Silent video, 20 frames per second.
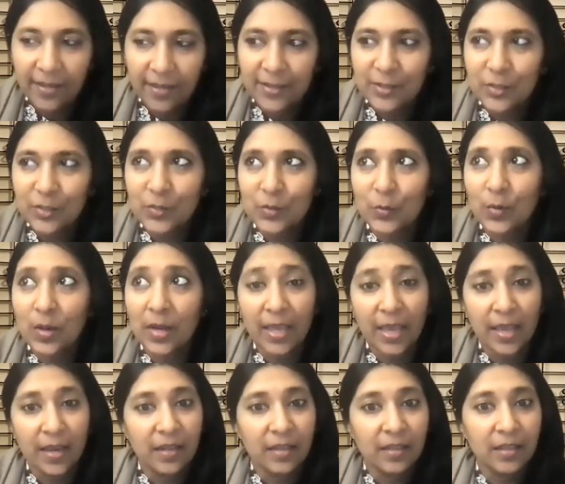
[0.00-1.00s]
So
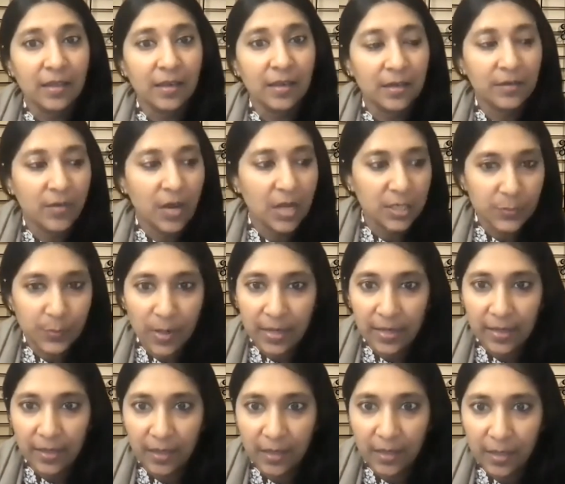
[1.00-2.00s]
again, in the advanced
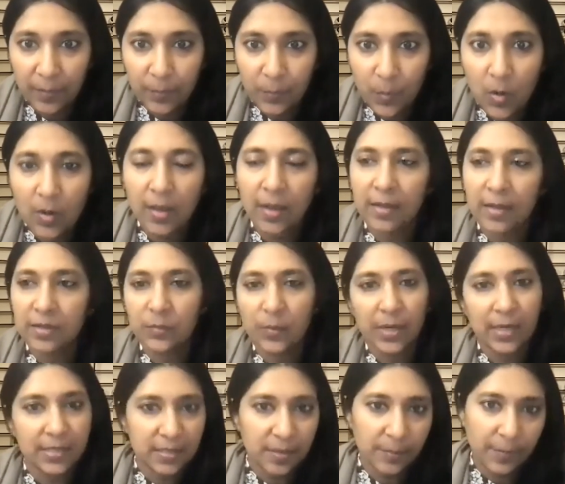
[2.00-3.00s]
pranic healing book as well
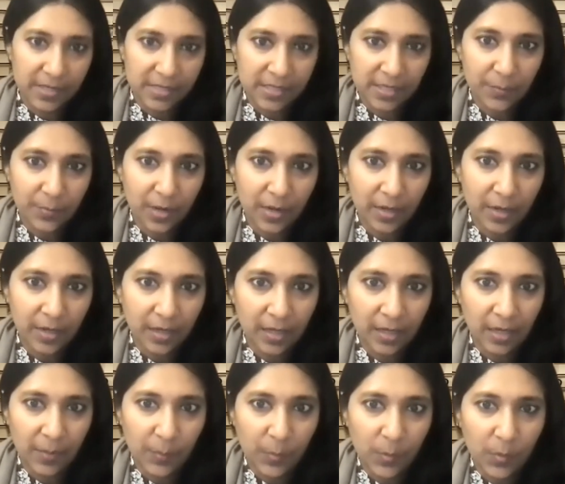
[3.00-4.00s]
as the basic pranic
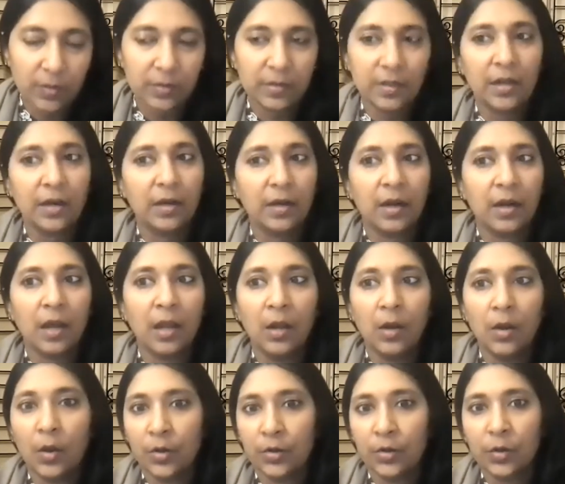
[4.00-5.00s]
healing book, there are a
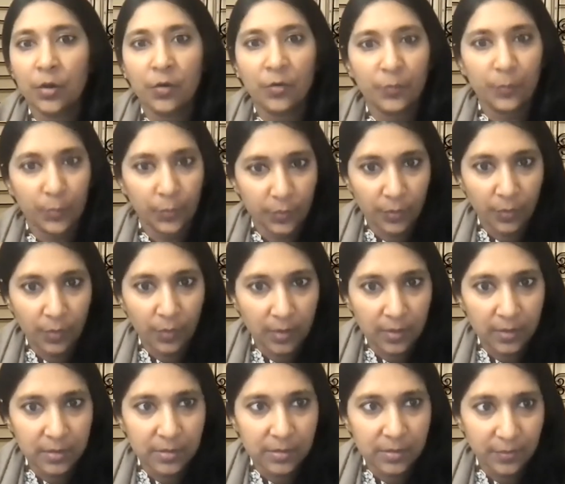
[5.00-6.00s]
lot of
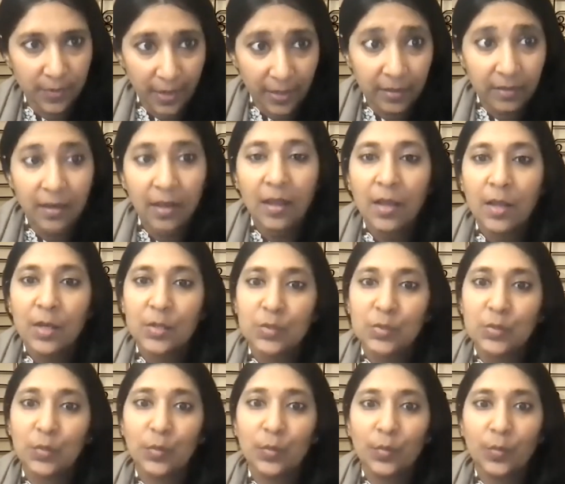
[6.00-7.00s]
protocols, right?
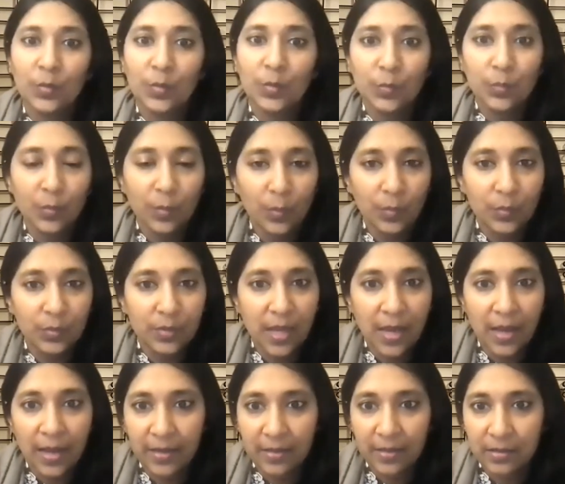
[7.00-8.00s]
So you know
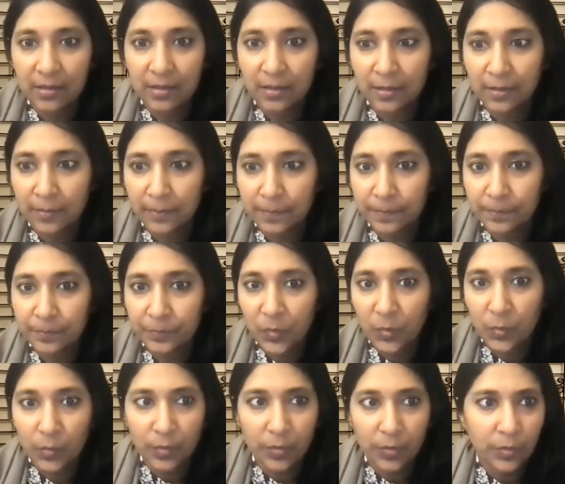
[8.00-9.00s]
that
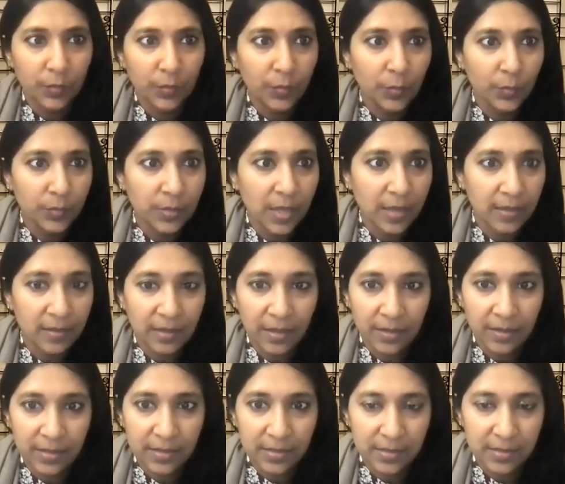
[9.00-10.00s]
there
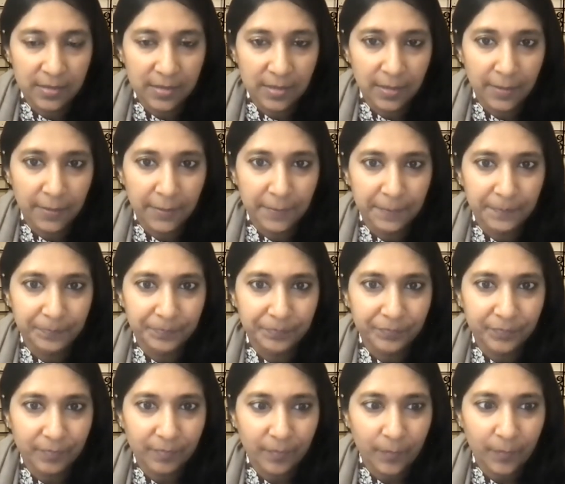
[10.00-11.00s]
is
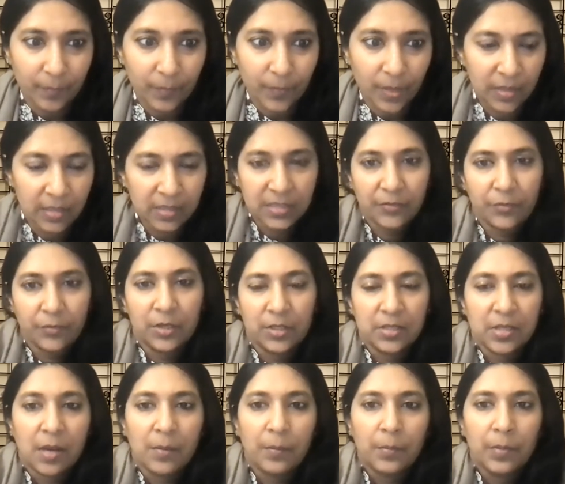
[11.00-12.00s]
let's say, for
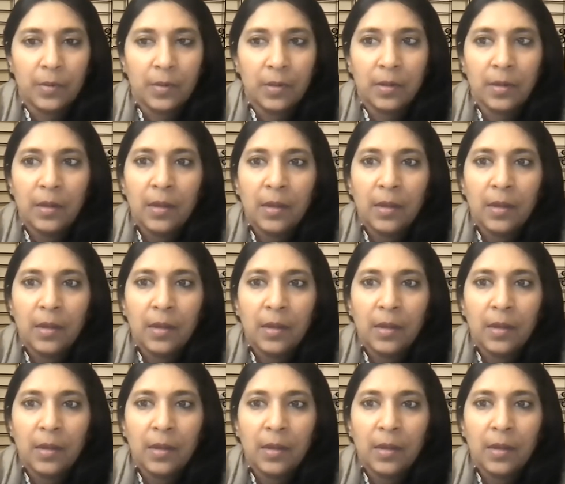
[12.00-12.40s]
example,